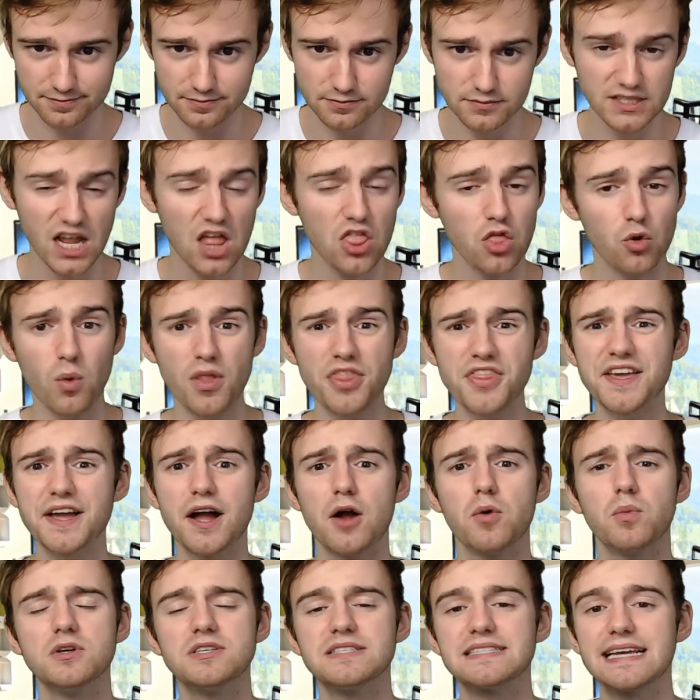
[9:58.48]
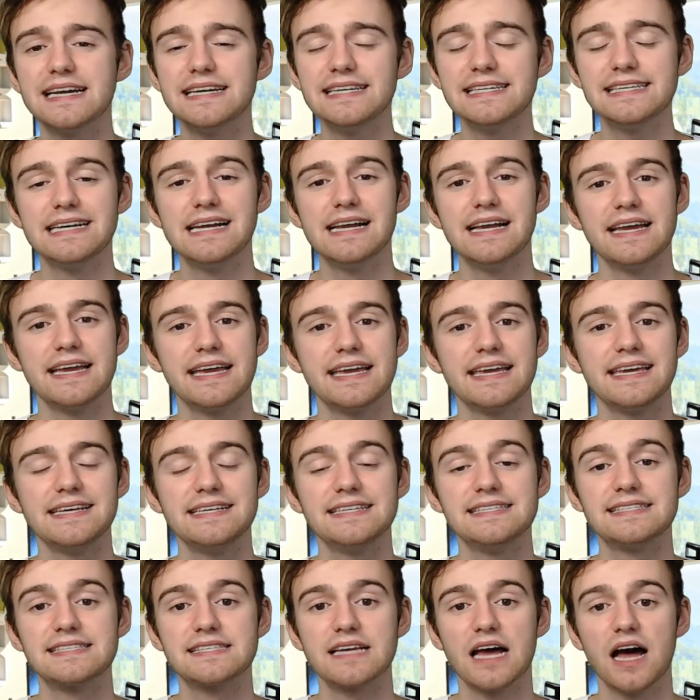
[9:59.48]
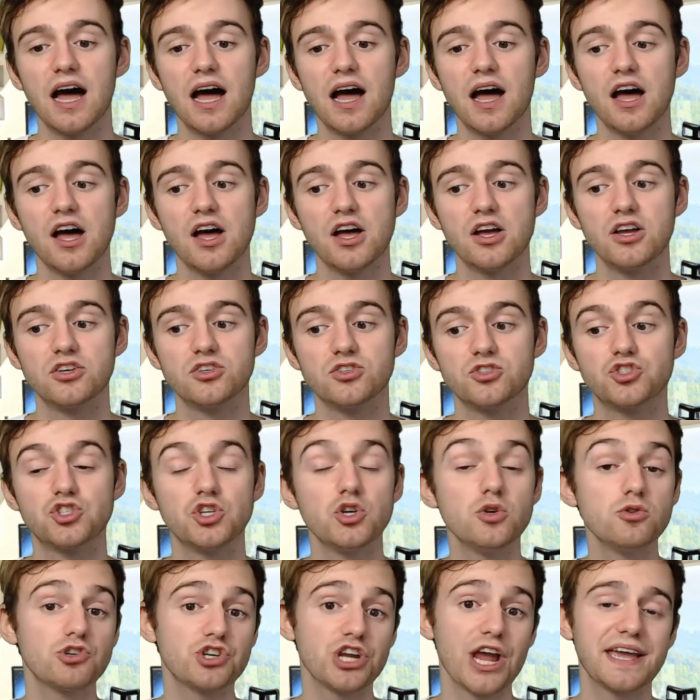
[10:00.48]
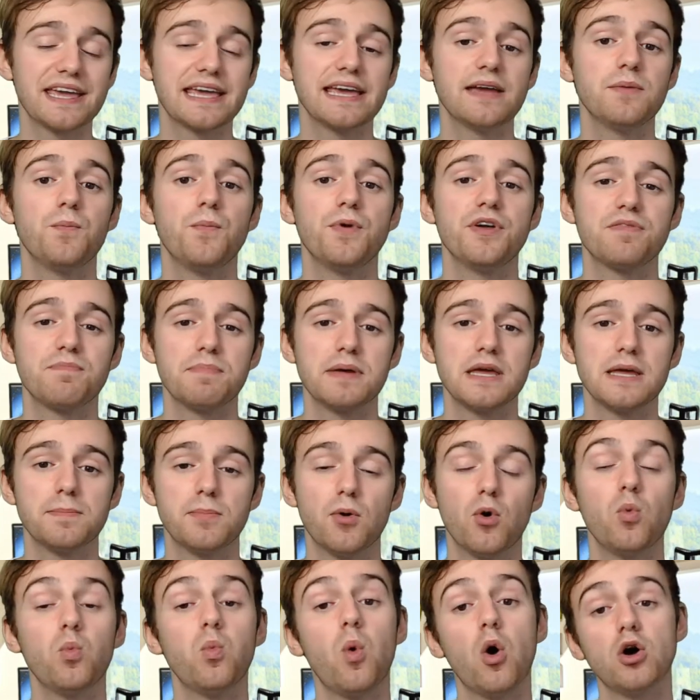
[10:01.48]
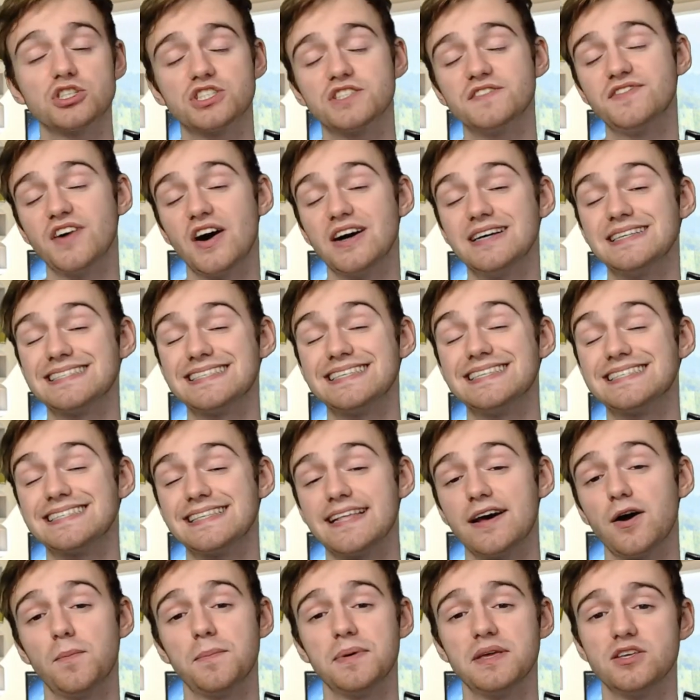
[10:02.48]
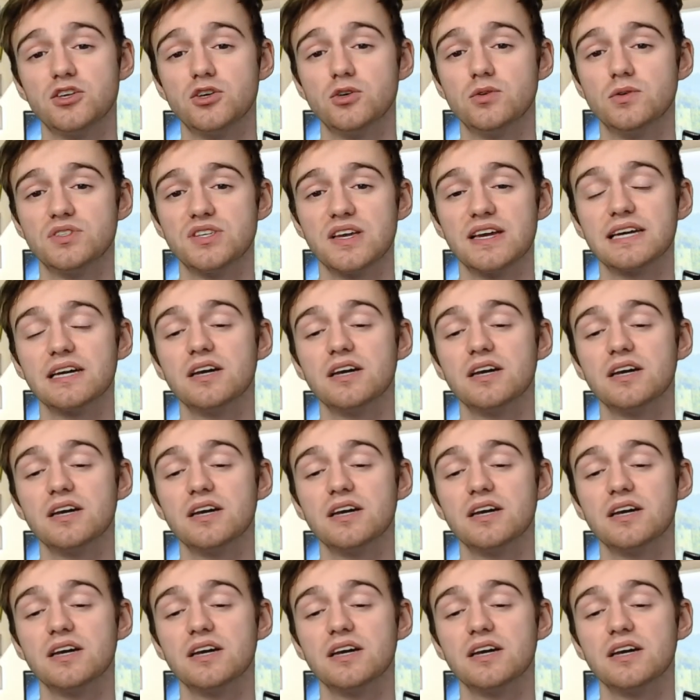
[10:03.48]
The one thing I will say is do check in with people what devices they'll be using